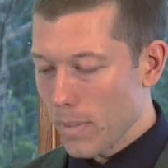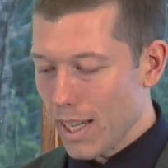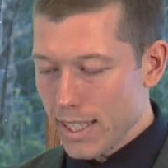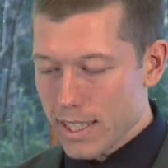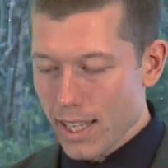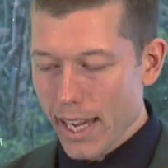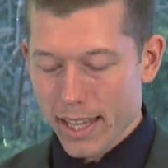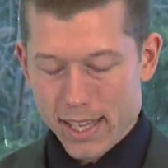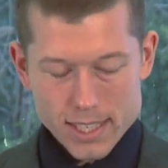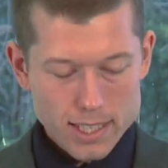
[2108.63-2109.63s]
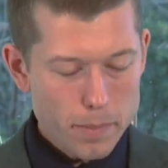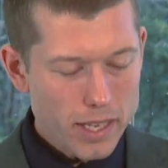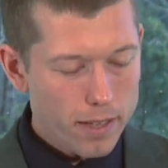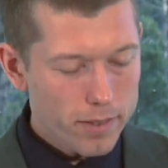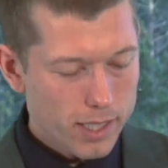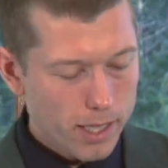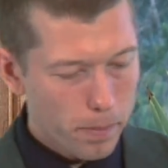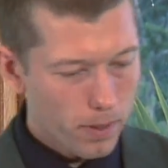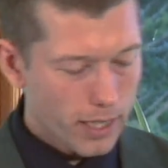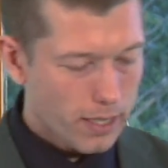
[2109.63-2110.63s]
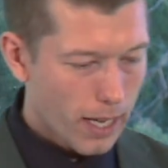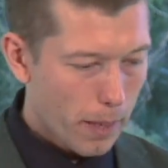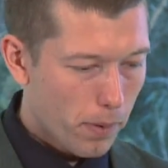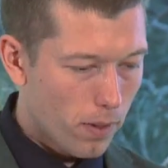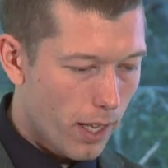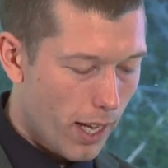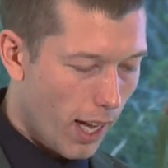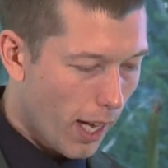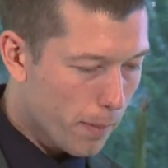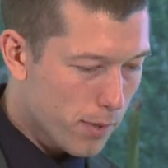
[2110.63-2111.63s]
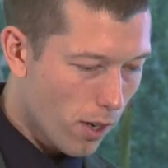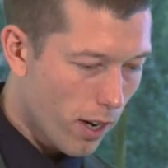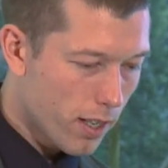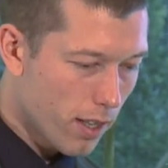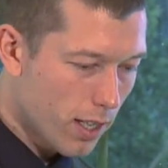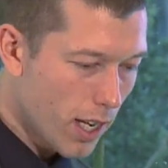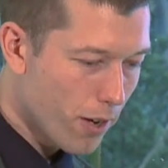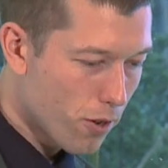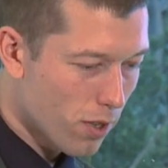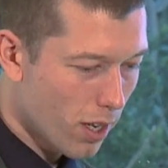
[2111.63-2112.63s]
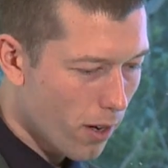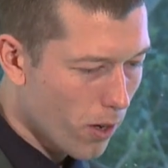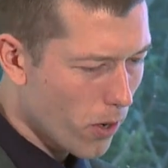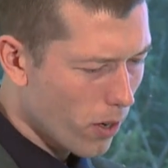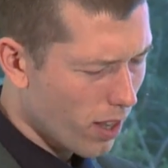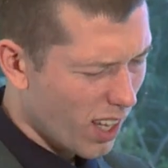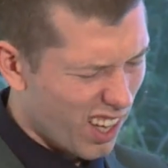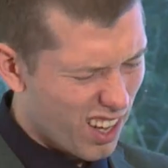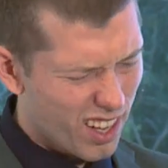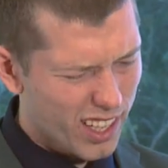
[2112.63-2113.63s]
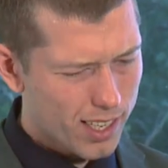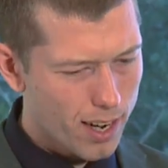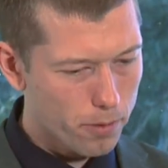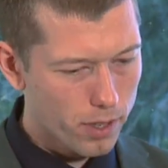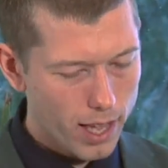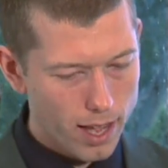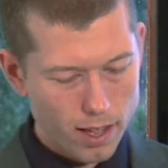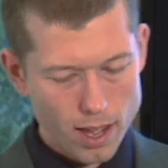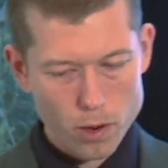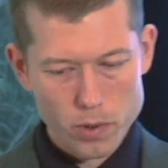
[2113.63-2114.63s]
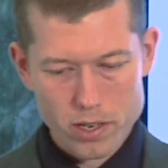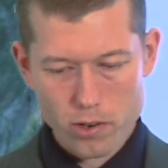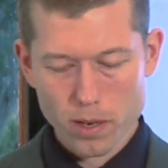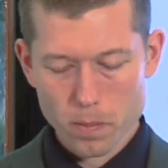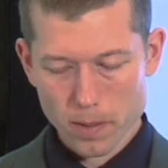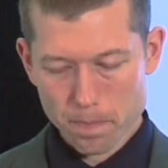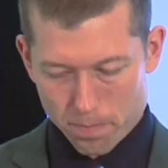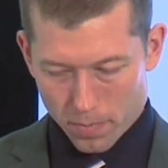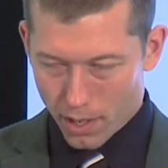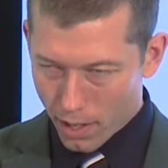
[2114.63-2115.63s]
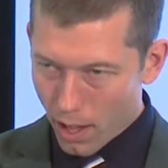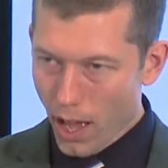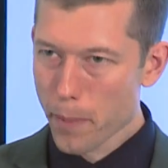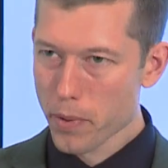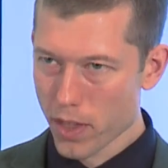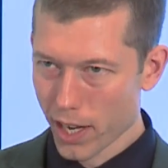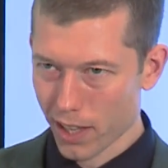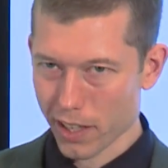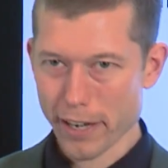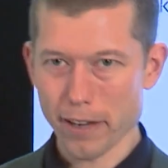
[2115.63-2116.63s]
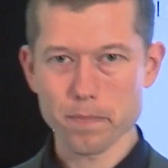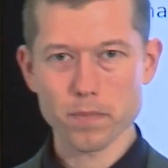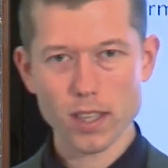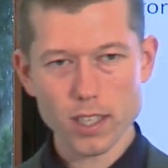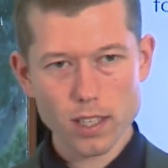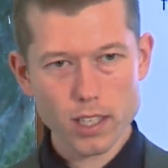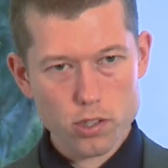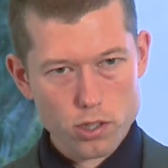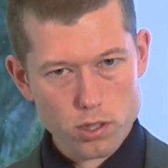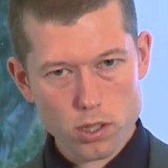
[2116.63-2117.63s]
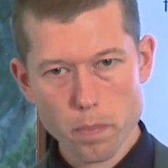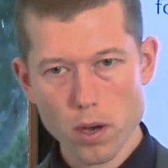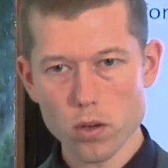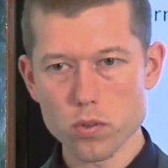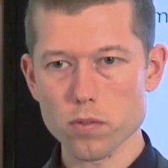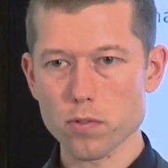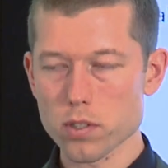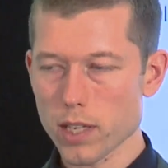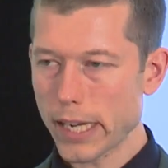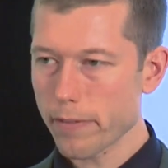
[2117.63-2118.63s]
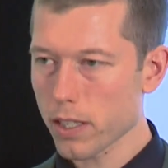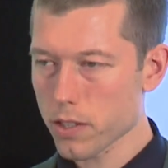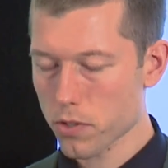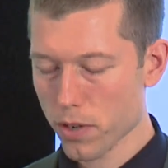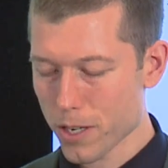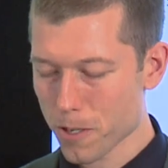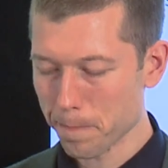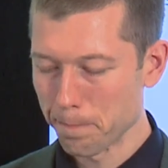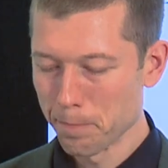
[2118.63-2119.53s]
It's like this. Let me give a simple example, and I'm sorry to the teachers here who are thinking, oh, that's not really how we do it, but hypothetically here. Let's just suppose, for sake of illustration,